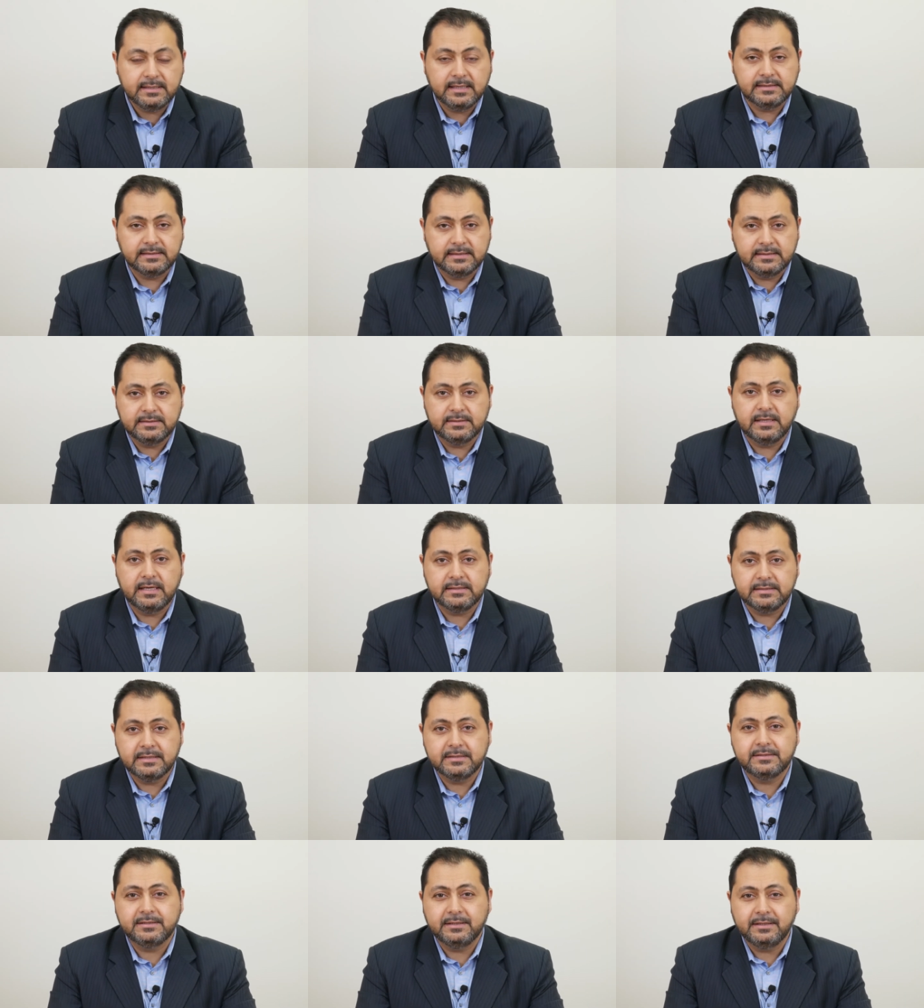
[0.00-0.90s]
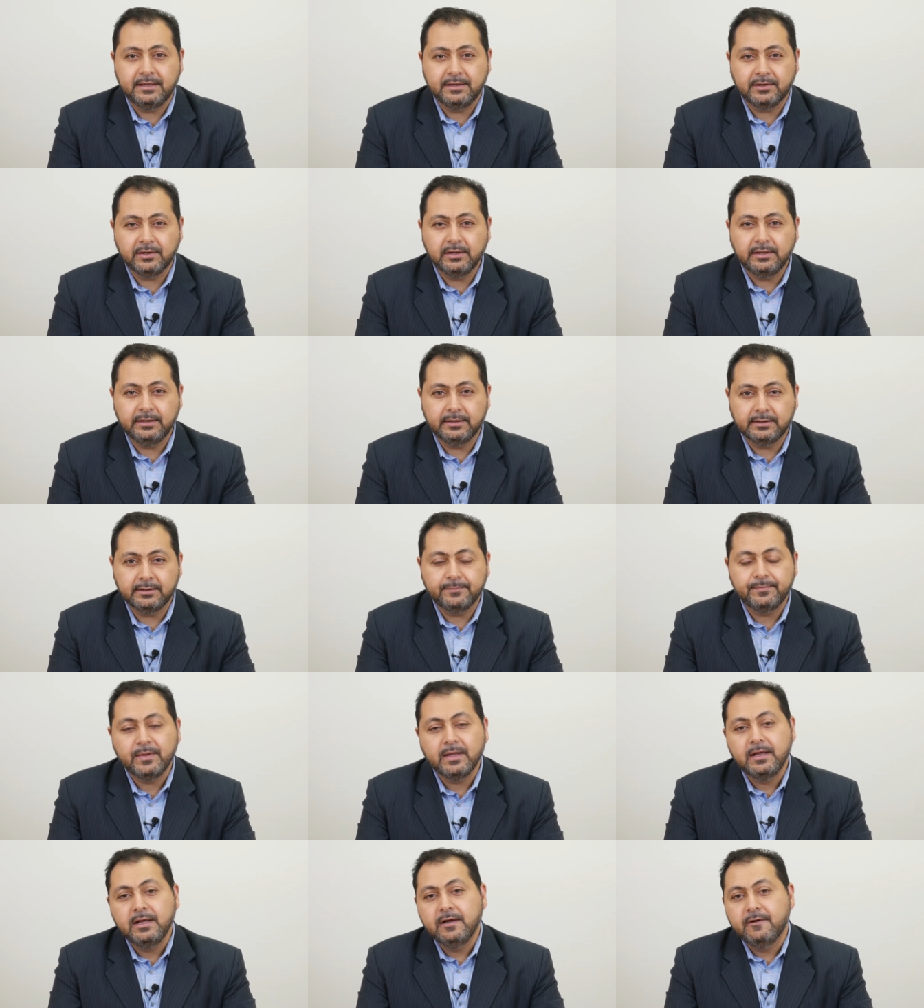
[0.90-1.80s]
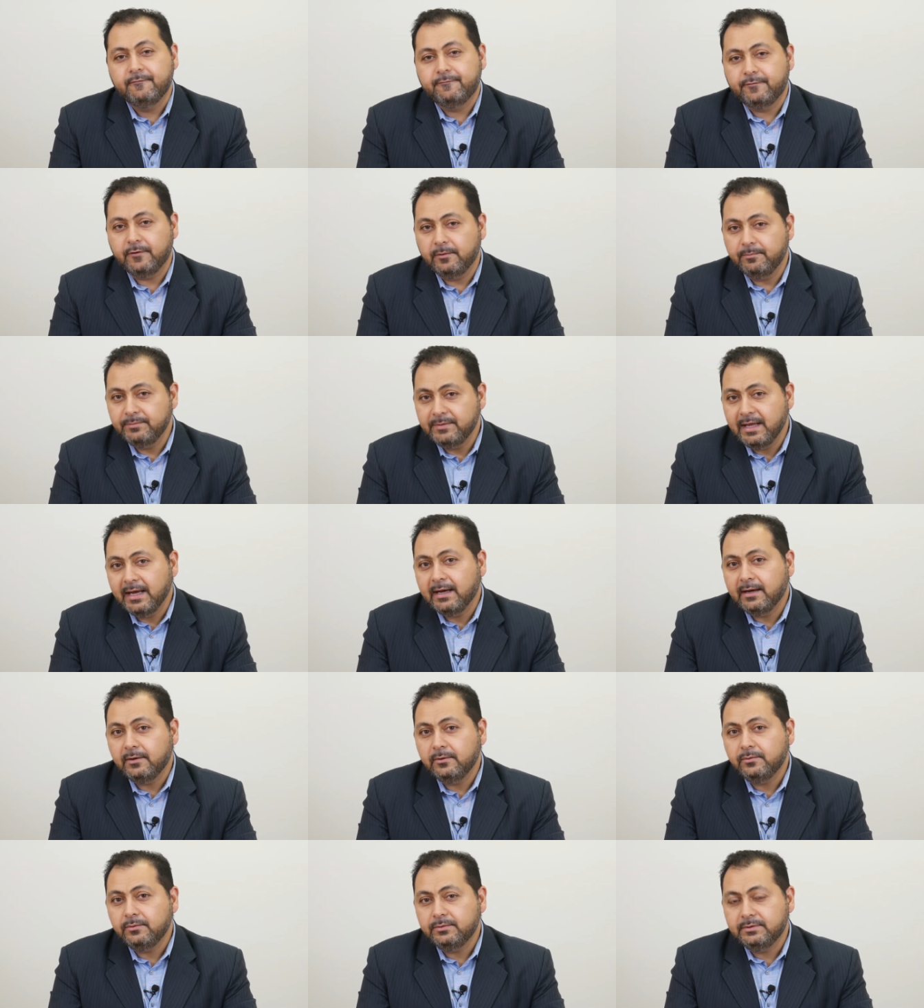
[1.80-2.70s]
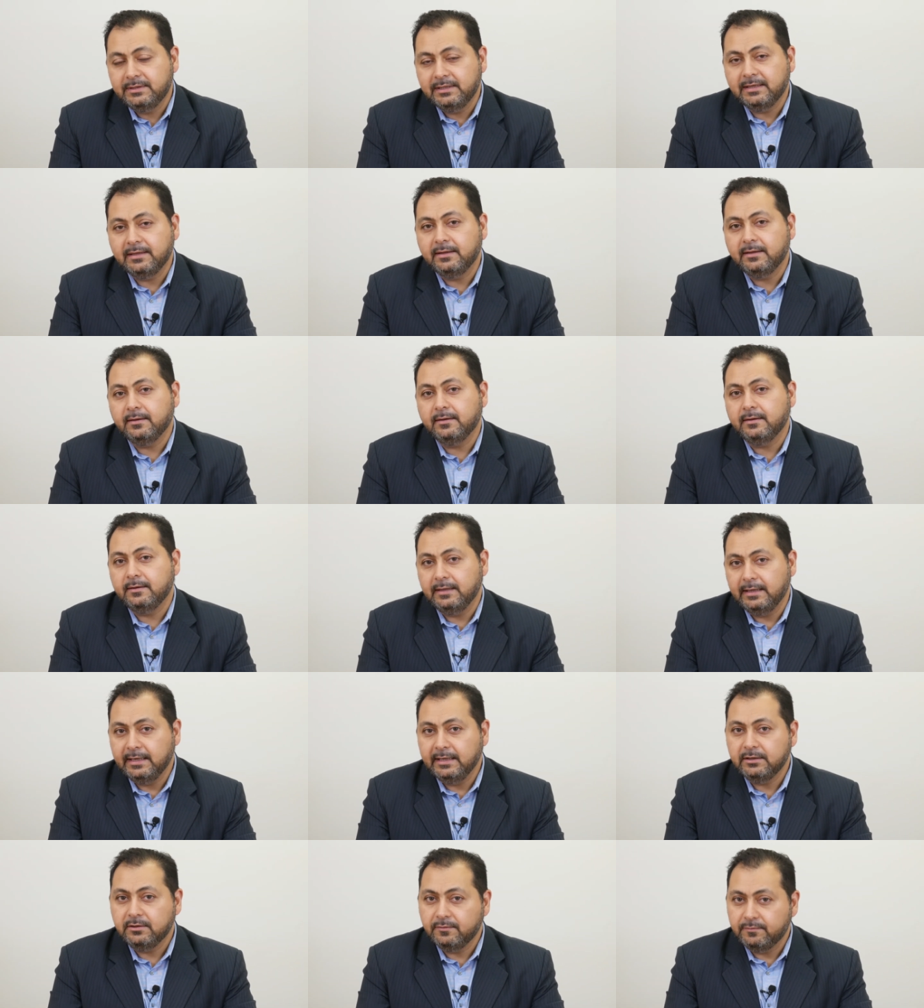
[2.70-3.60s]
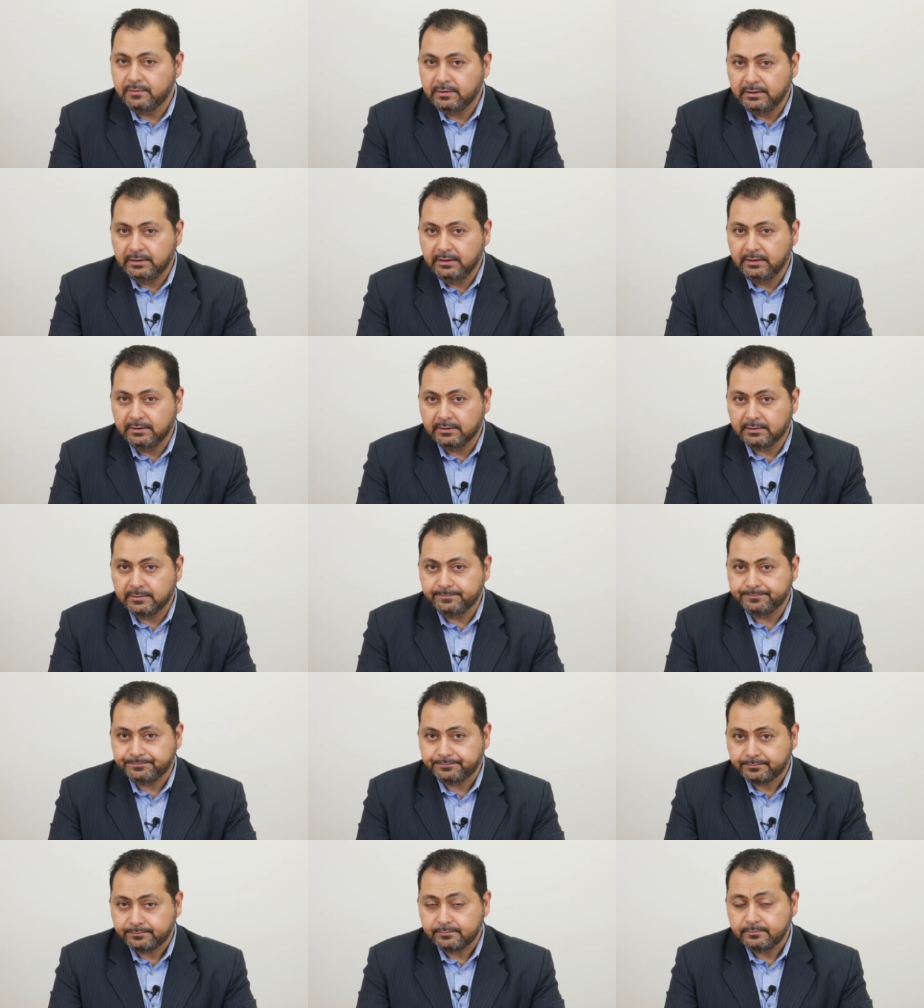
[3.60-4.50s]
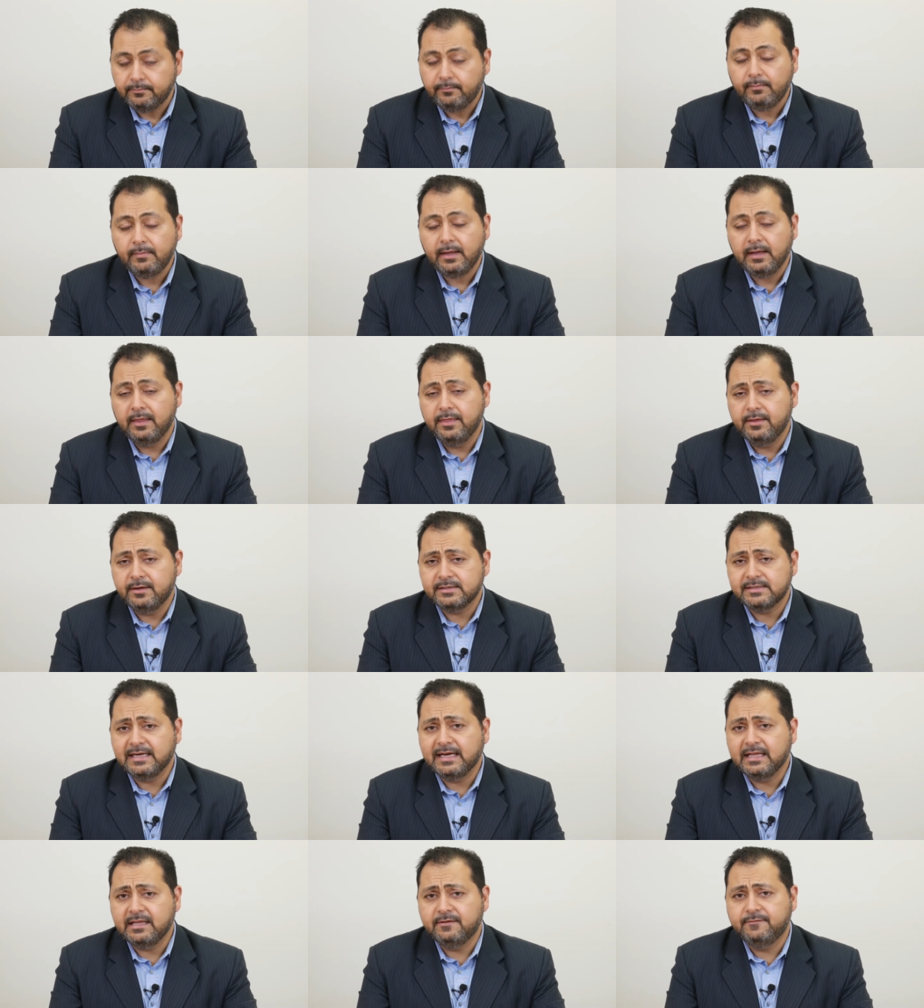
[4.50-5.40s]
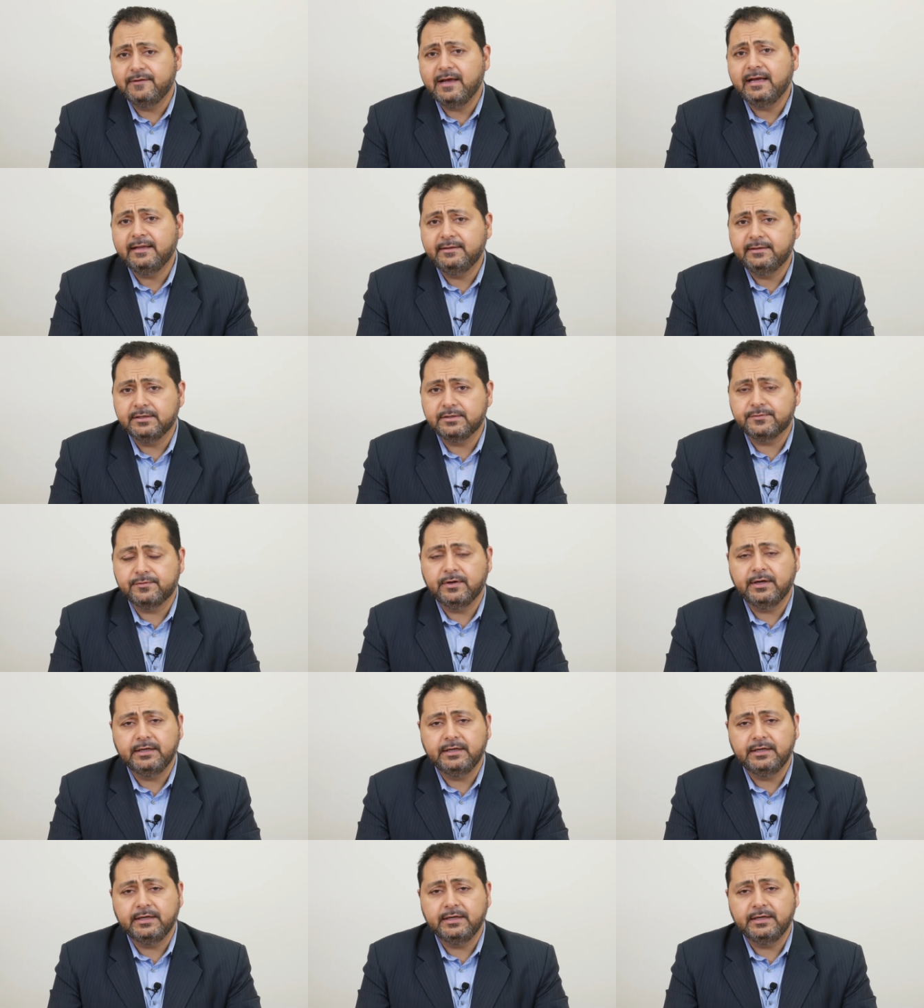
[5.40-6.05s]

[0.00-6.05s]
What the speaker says: as I said earlier, from now till the end of the year, there's an advantage for